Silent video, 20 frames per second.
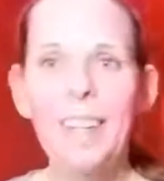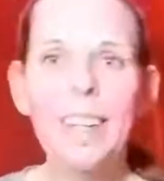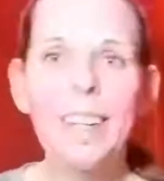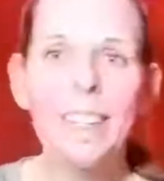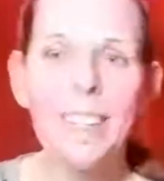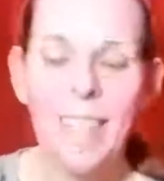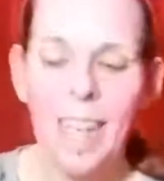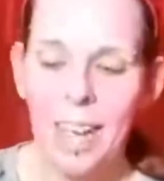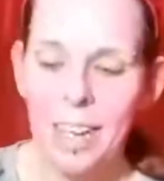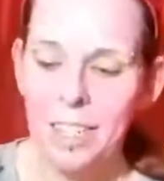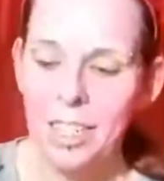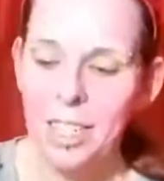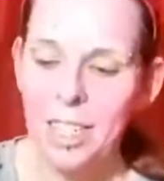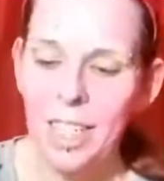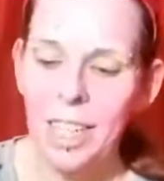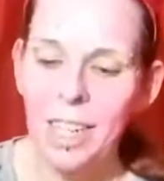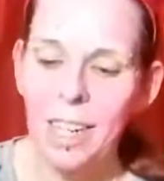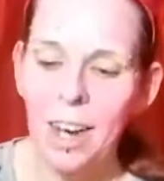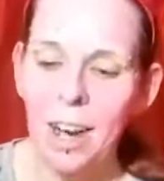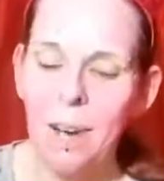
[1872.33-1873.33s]
Yeah,
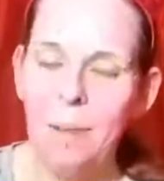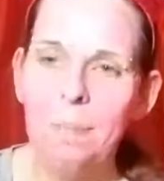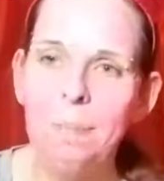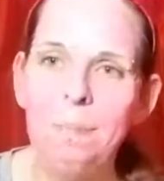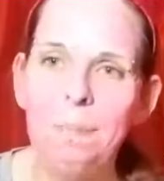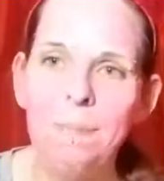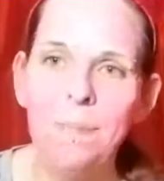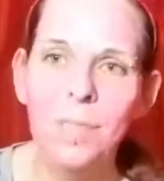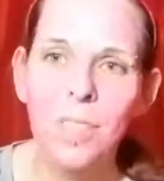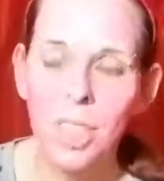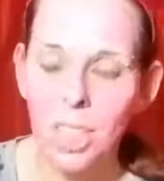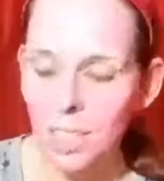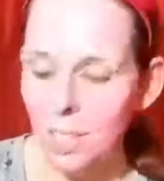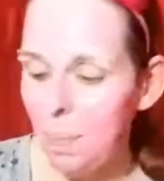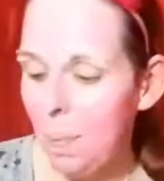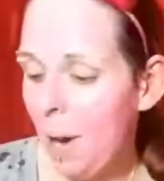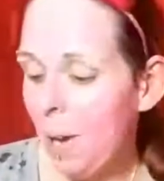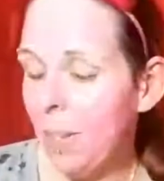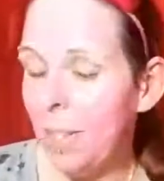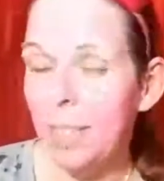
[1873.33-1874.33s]

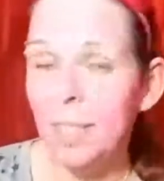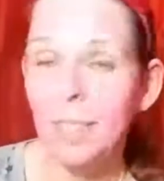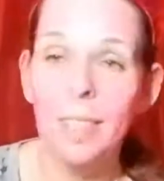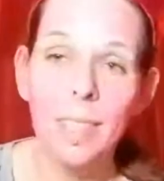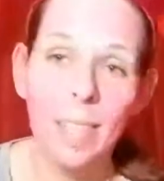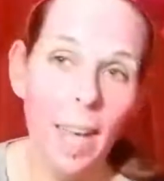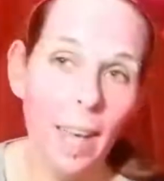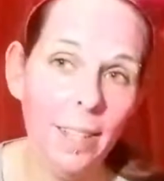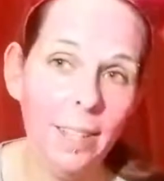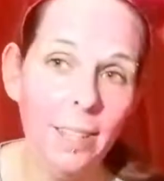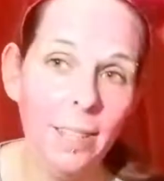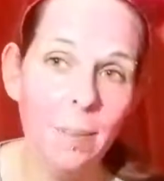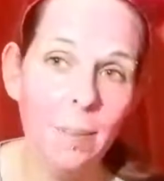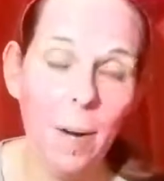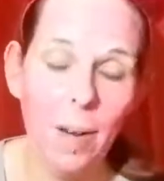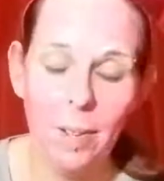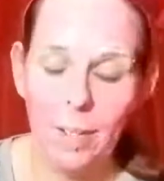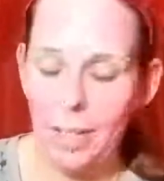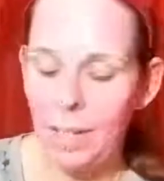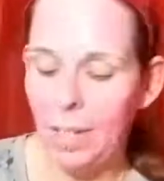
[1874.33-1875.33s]
Callie's
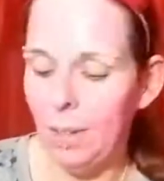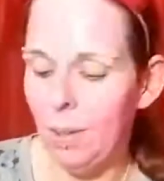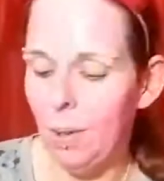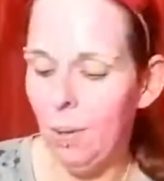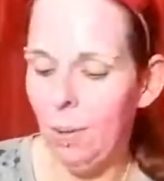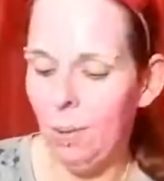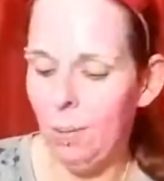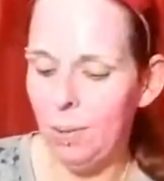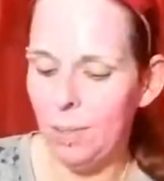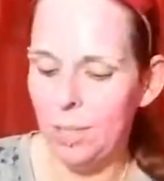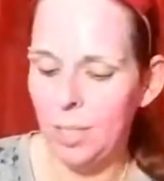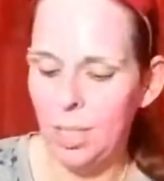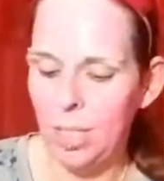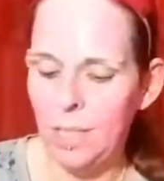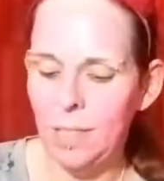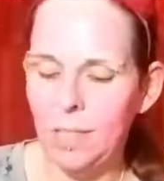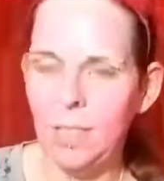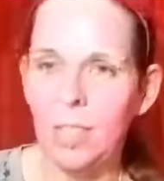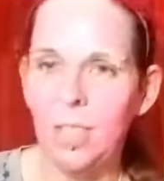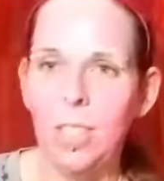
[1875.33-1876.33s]
about a year old.
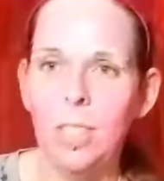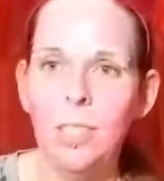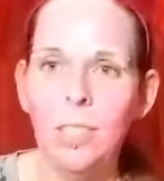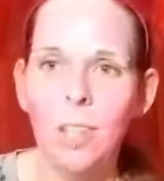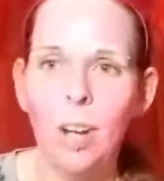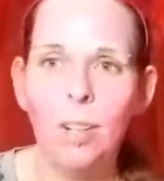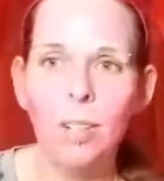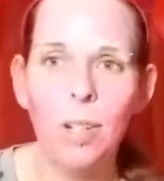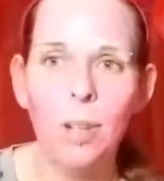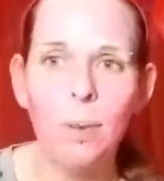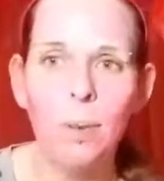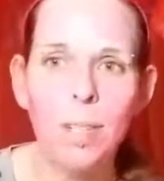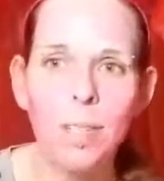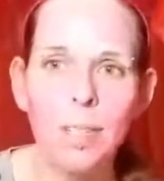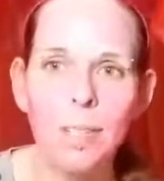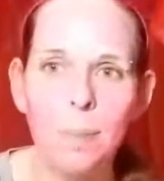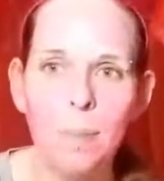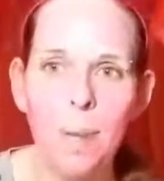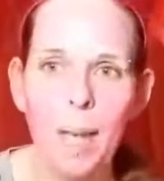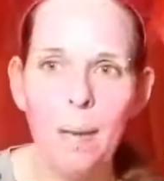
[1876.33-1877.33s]
She's our
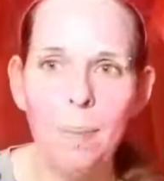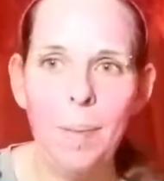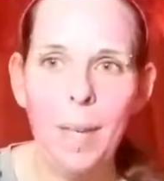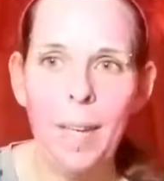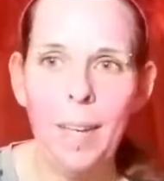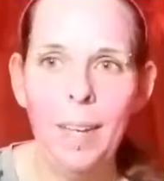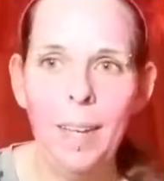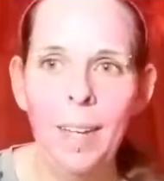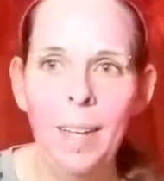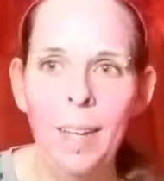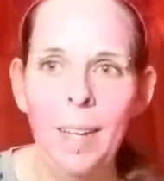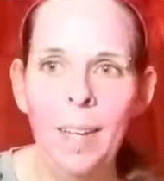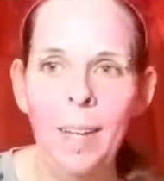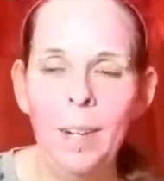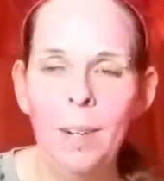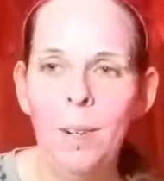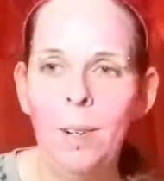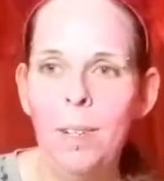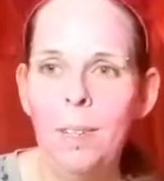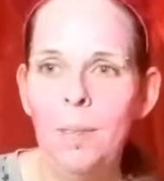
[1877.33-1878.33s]
newest baby.
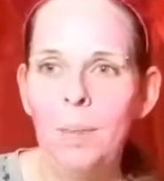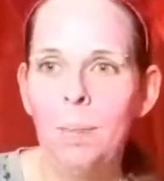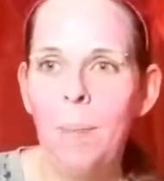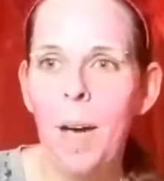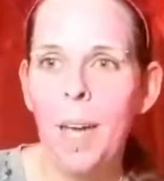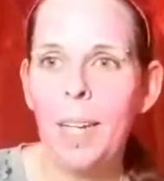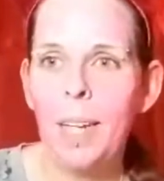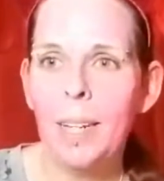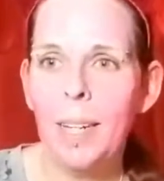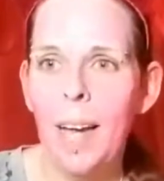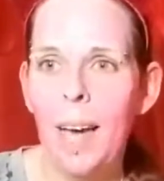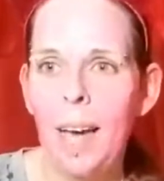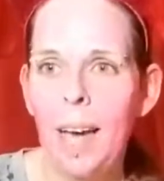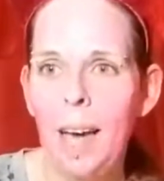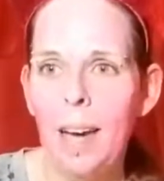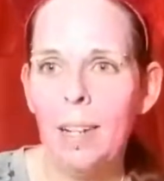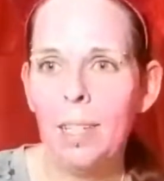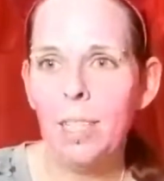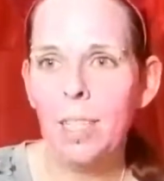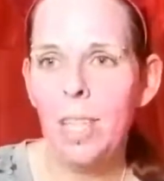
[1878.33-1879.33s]
Mike and I
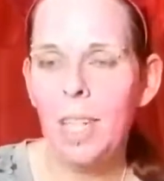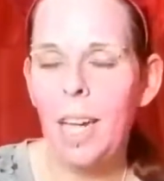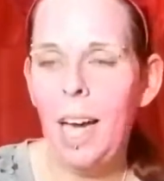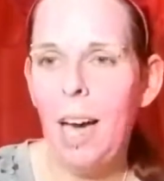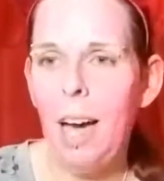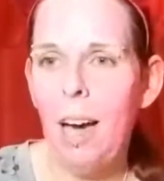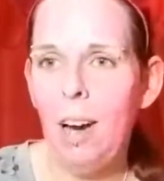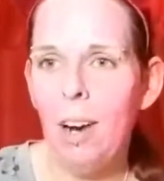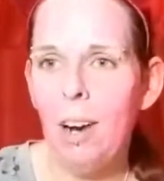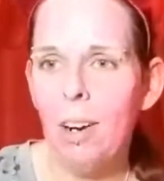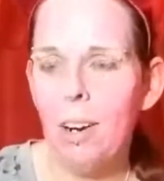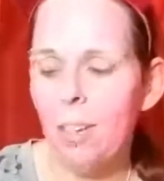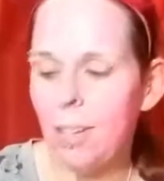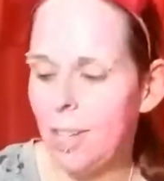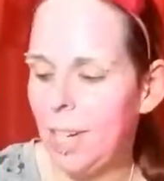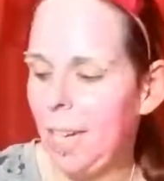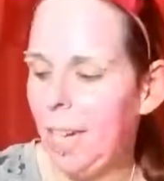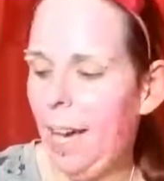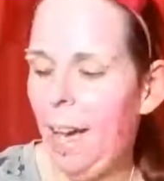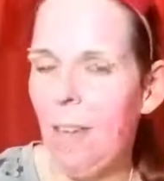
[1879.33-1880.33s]
actually got her
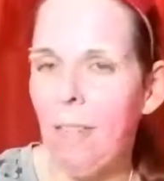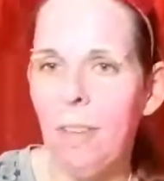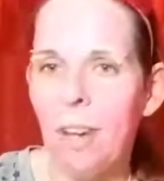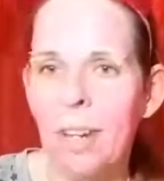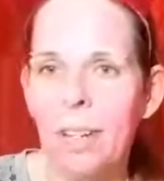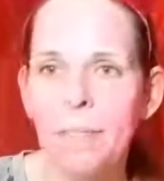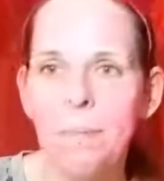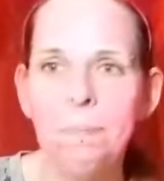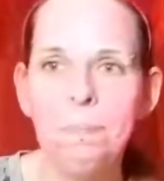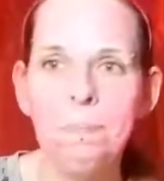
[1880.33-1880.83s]
together.